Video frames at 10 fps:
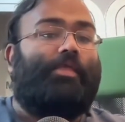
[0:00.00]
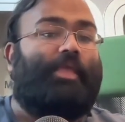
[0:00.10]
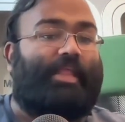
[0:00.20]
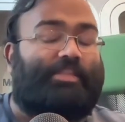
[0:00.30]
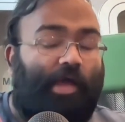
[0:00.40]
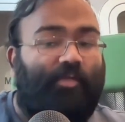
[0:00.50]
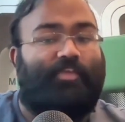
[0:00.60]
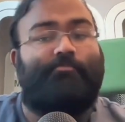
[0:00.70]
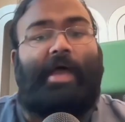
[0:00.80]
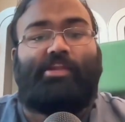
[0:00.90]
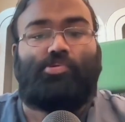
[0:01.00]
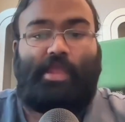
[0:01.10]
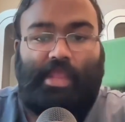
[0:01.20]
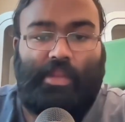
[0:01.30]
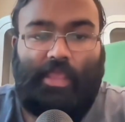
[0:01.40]
it does impact your
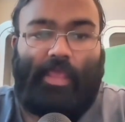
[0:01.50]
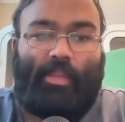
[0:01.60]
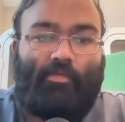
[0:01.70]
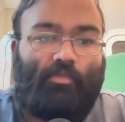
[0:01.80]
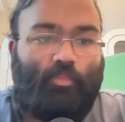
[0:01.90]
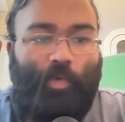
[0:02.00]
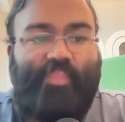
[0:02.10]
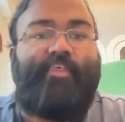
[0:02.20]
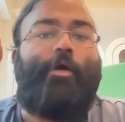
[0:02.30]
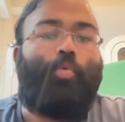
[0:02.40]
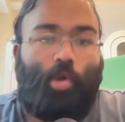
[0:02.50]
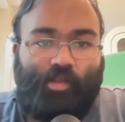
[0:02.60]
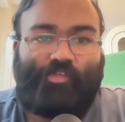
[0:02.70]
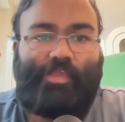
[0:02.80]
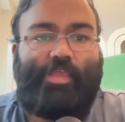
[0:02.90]
aid, and the way that
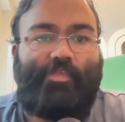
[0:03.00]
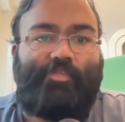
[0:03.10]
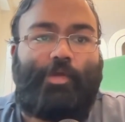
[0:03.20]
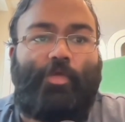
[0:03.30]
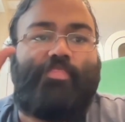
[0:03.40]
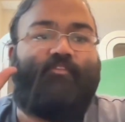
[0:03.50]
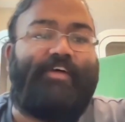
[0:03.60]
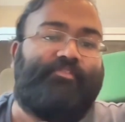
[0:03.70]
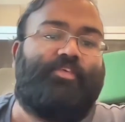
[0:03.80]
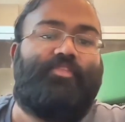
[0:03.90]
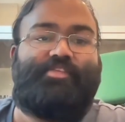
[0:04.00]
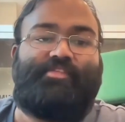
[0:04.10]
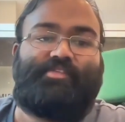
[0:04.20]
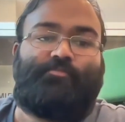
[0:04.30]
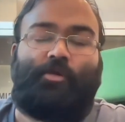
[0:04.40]
works is that when the FAFSA and the
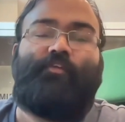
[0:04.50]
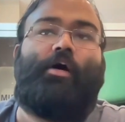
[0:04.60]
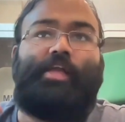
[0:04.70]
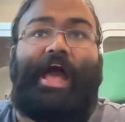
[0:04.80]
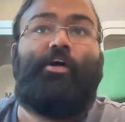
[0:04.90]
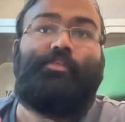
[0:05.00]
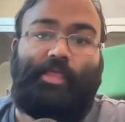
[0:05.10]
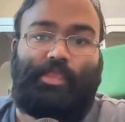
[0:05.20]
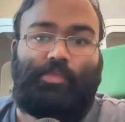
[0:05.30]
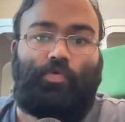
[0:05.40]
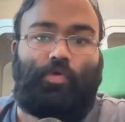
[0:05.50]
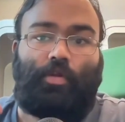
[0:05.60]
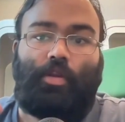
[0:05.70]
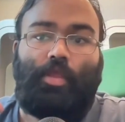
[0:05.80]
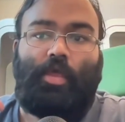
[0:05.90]
CSS profile calculate
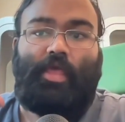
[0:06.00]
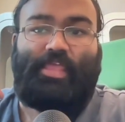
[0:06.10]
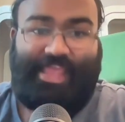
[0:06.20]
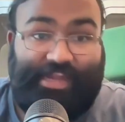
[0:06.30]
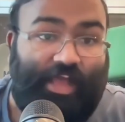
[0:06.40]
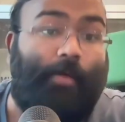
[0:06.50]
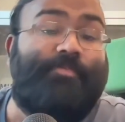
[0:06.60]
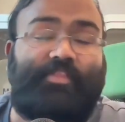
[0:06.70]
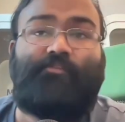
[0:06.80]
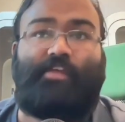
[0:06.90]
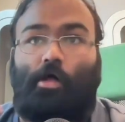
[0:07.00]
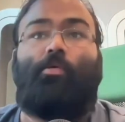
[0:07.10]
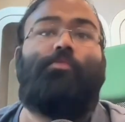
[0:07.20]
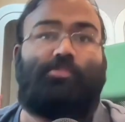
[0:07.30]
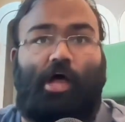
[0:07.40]
your income that's
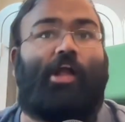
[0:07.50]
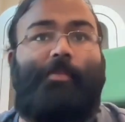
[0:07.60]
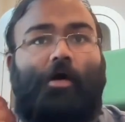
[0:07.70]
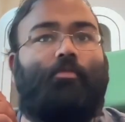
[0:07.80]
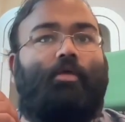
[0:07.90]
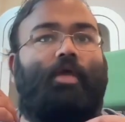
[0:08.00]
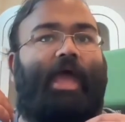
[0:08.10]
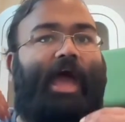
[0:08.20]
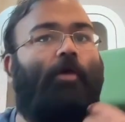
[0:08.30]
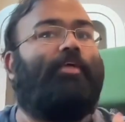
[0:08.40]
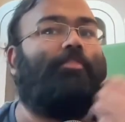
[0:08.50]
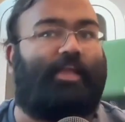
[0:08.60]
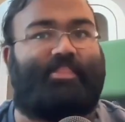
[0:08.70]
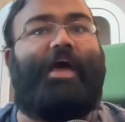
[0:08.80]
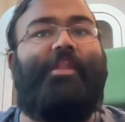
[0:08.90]
available, and we'll talk about how they look
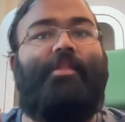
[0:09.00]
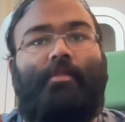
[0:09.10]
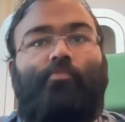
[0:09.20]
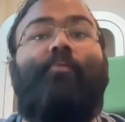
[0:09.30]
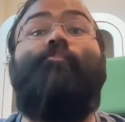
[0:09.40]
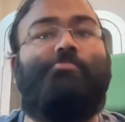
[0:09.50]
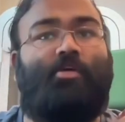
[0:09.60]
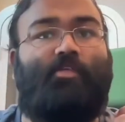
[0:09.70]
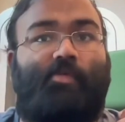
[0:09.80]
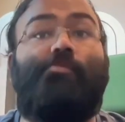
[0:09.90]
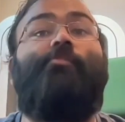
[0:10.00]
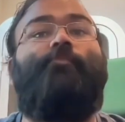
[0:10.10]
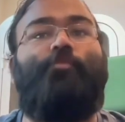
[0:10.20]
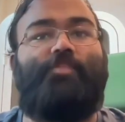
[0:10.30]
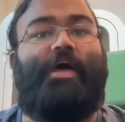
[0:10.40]
at that and what formula they use
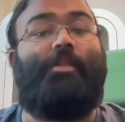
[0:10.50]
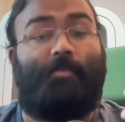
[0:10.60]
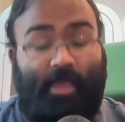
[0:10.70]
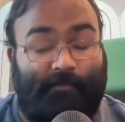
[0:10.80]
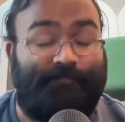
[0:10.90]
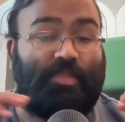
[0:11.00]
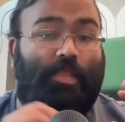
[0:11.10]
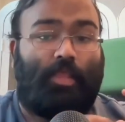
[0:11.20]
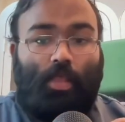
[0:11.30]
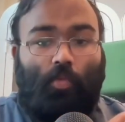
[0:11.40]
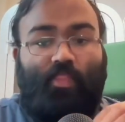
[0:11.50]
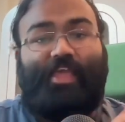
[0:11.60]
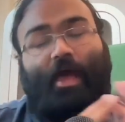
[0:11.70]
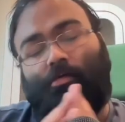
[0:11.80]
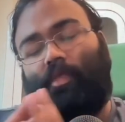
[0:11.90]
for that in a bit, When they
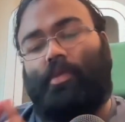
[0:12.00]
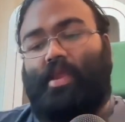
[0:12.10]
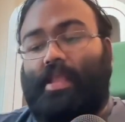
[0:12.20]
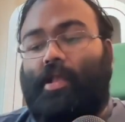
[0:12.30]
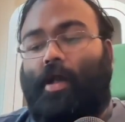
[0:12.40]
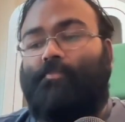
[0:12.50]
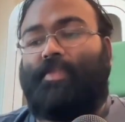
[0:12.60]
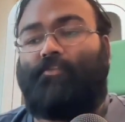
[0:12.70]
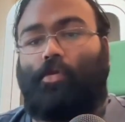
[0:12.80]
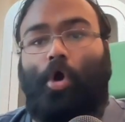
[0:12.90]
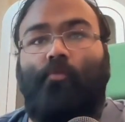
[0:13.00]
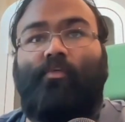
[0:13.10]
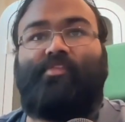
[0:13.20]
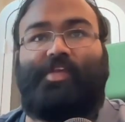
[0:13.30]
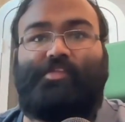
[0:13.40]
calculate your income, if you're
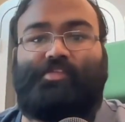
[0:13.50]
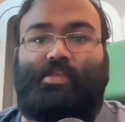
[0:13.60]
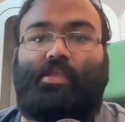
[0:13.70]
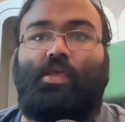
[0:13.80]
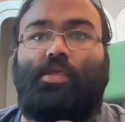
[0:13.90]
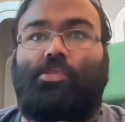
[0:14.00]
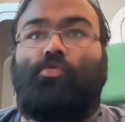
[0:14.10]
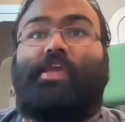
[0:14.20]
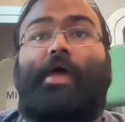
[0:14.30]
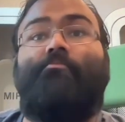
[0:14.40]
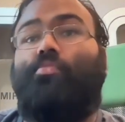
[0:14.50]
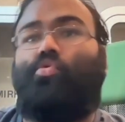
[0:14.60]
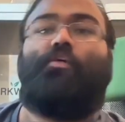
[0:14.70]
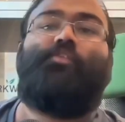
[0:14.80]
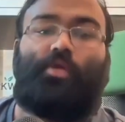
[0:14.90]
over 60, you get more of your